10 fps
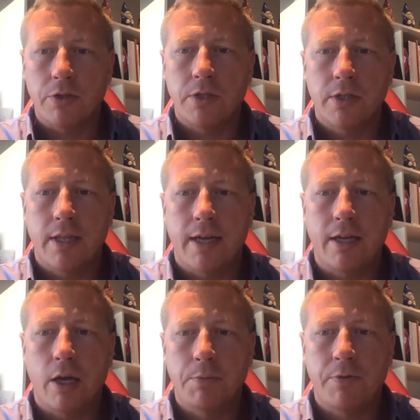owners
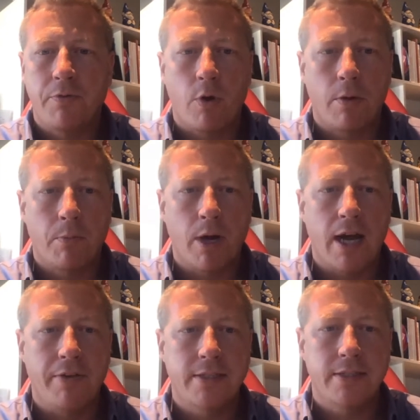that helped form
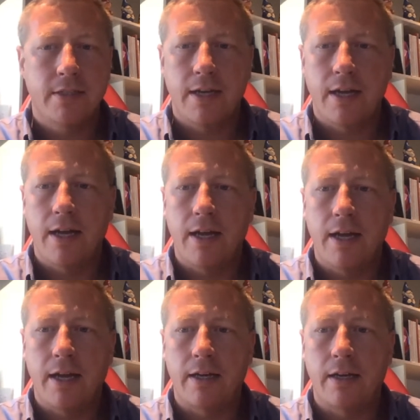Bravas
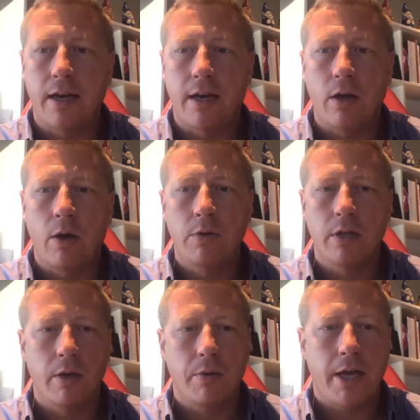and
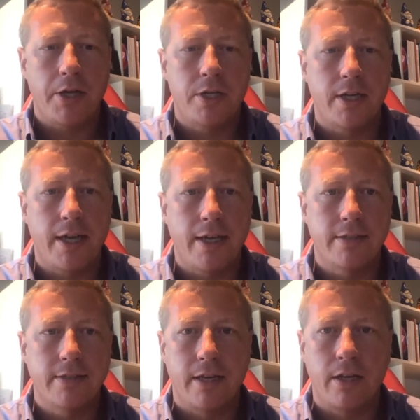owned a location in
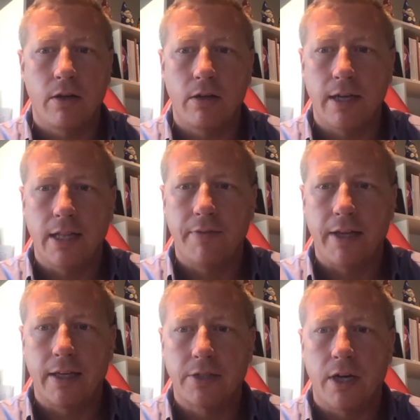Kansas City called
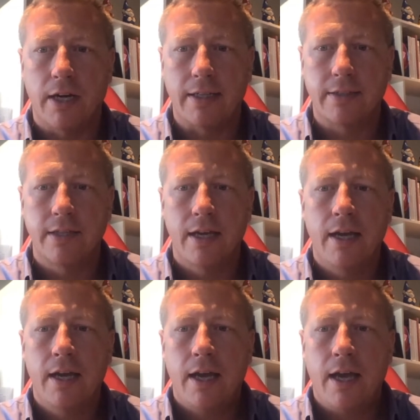Elevate Electronics,
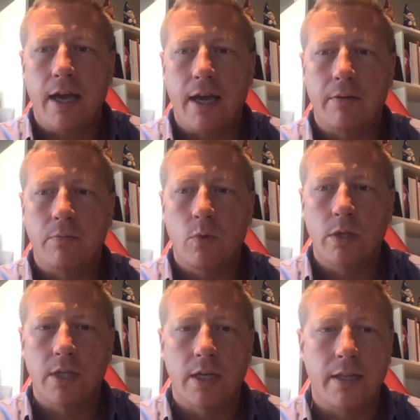
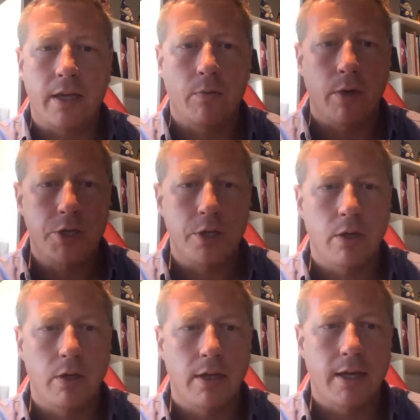and was on the
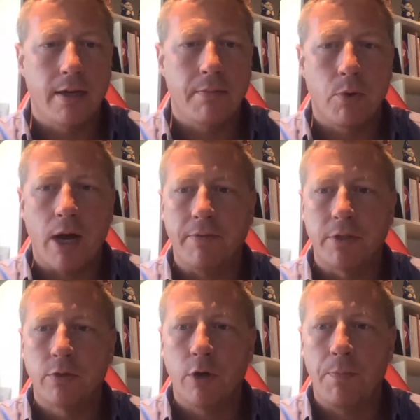original
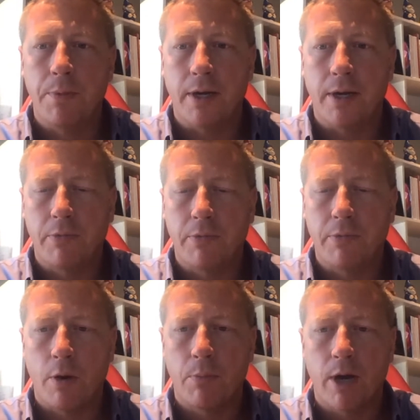Bravas group that
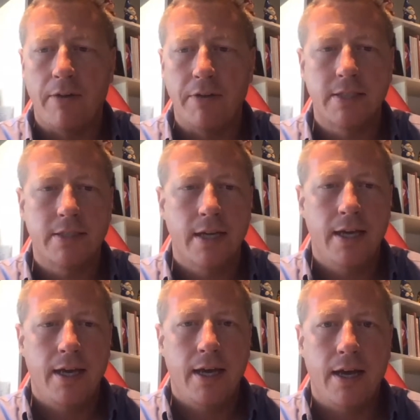helped form
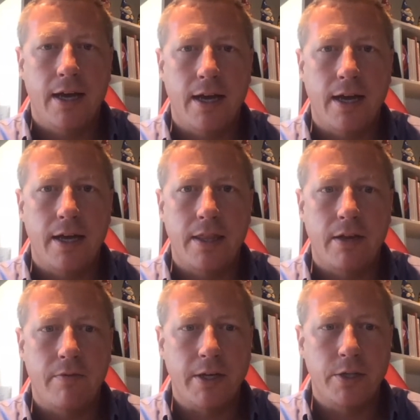Bravas
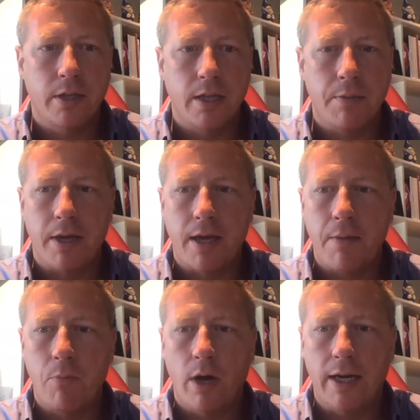and then eventually
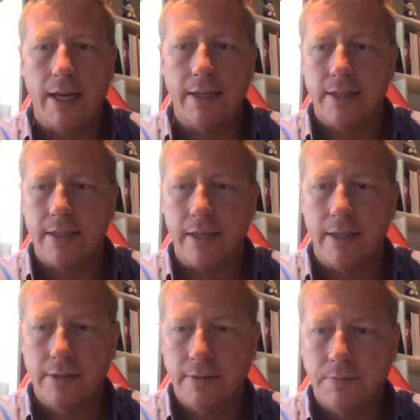became one
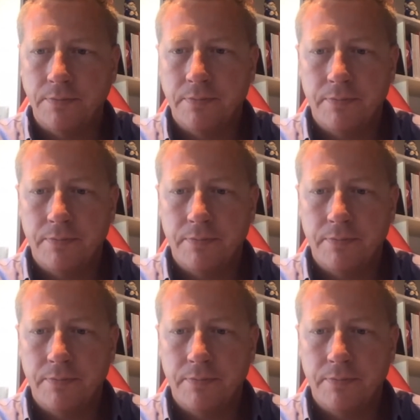entity.